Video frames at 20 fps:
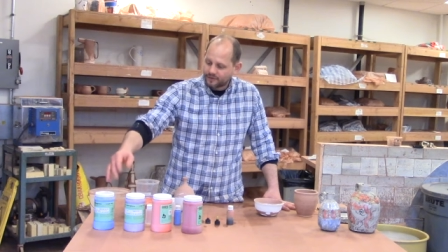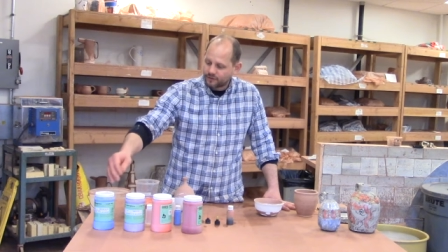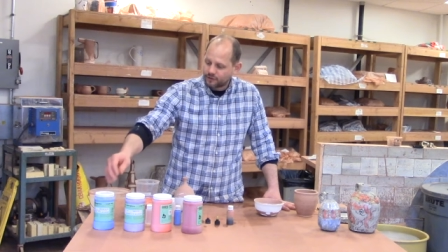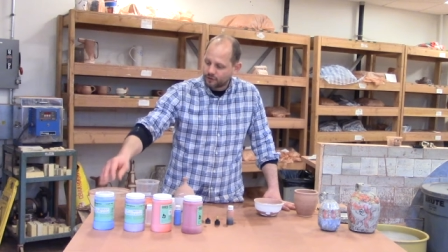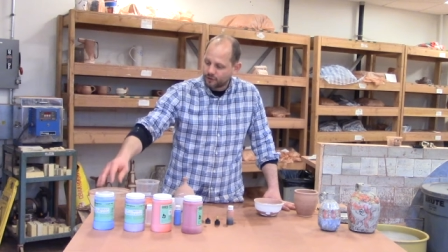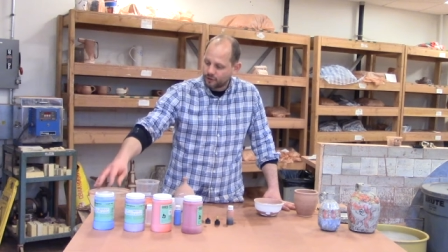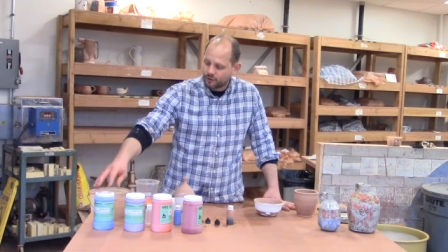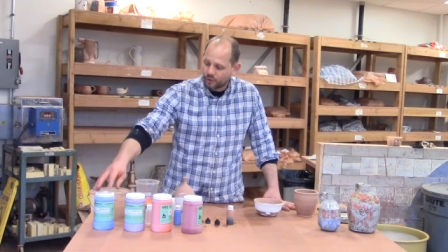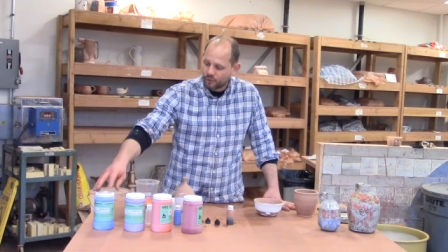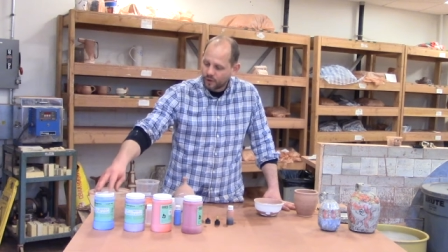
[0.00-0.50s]

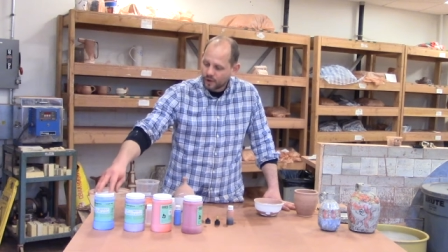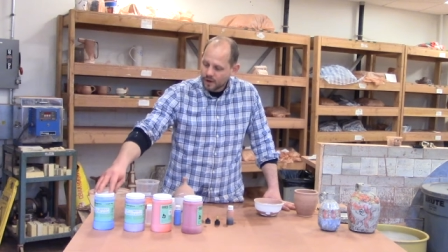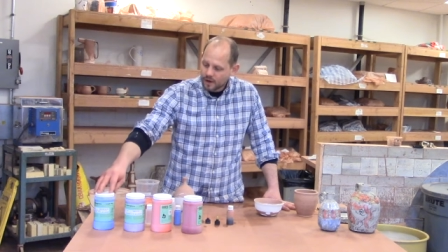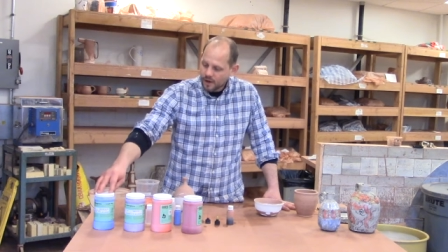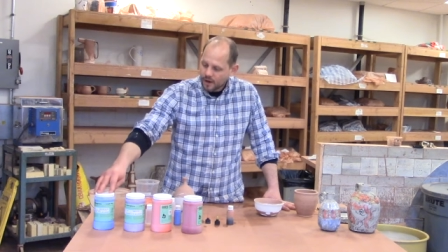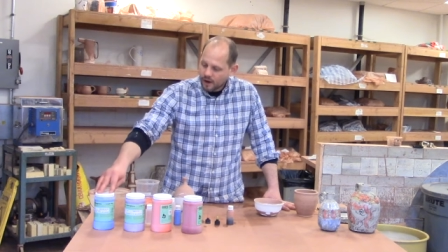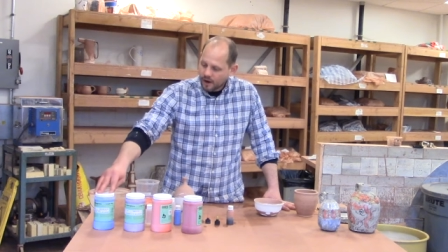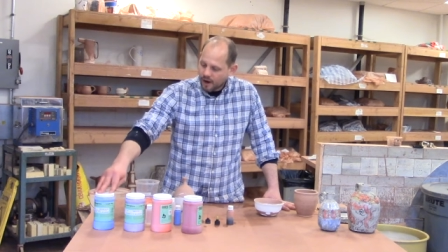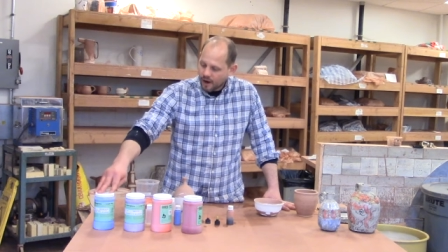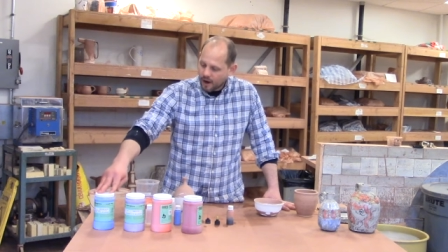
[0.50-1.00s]
to
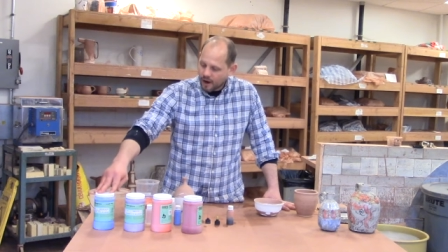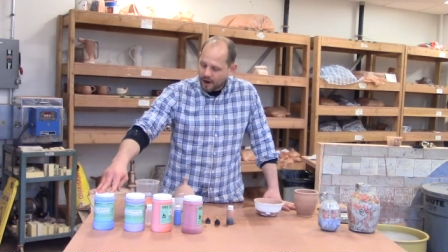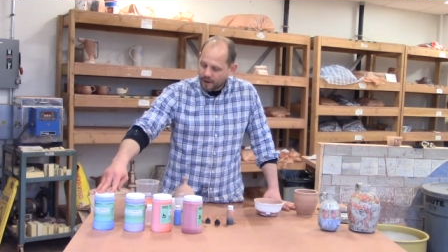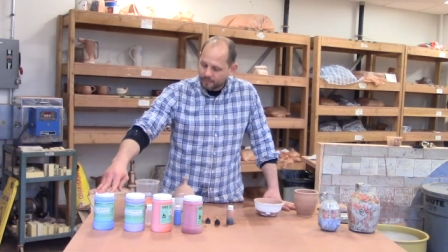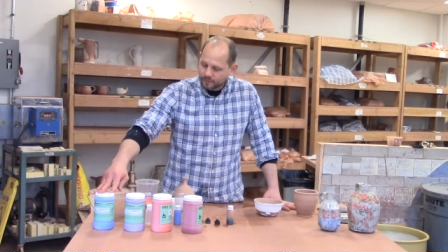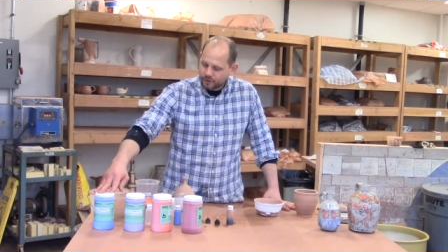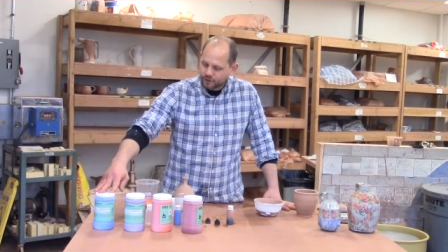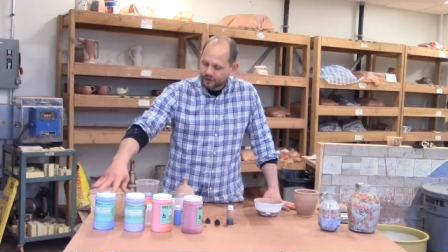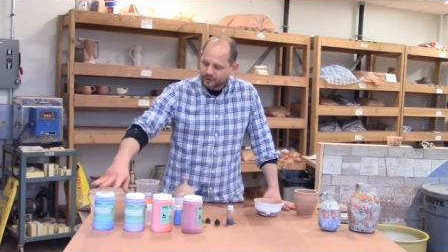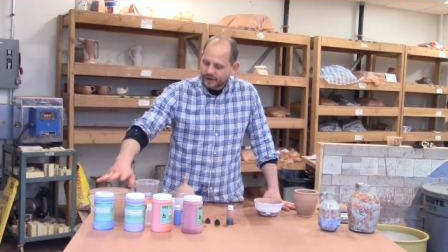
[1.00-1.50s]
um,
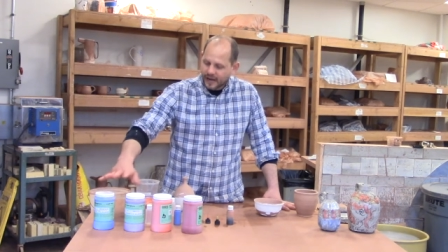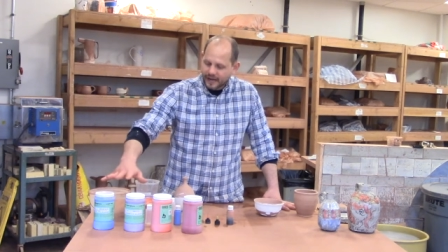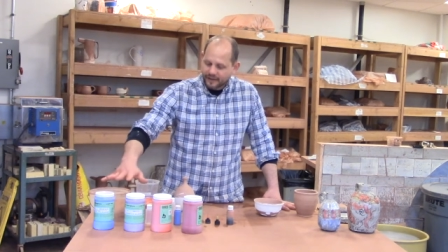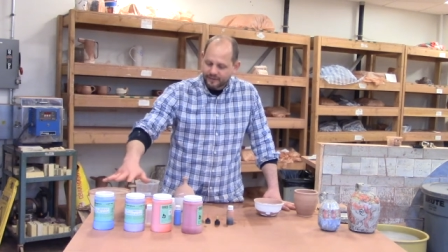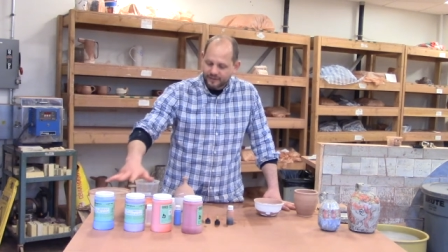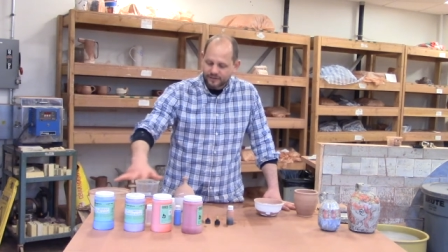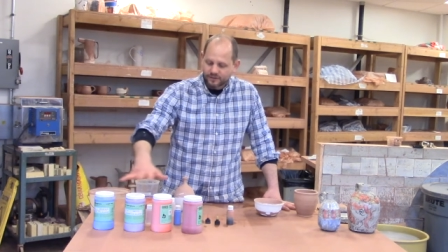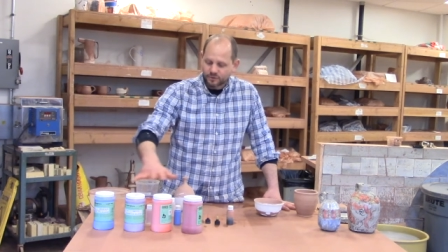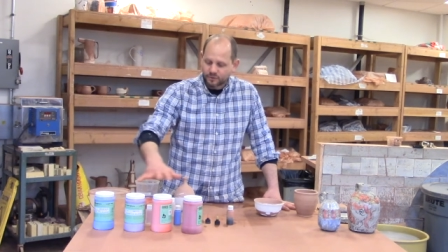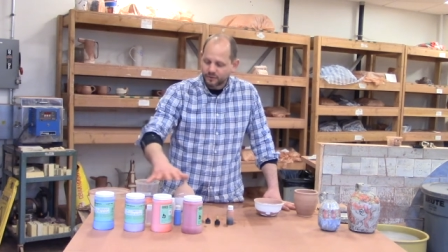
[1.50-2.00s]
create
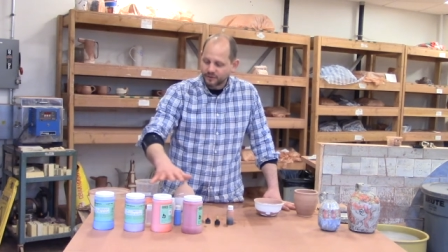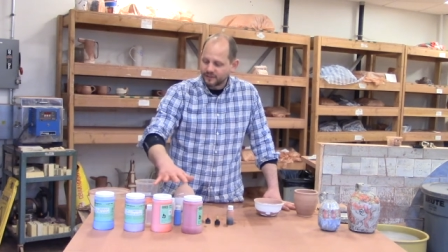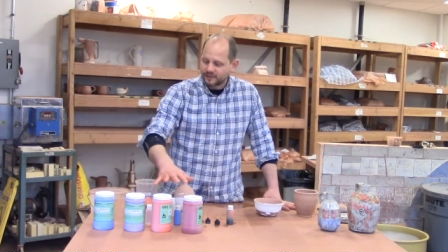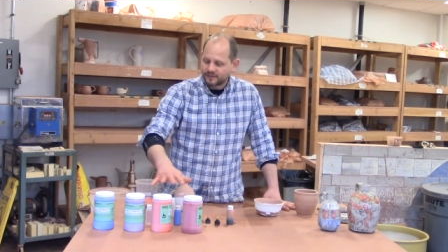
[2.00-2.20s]
these really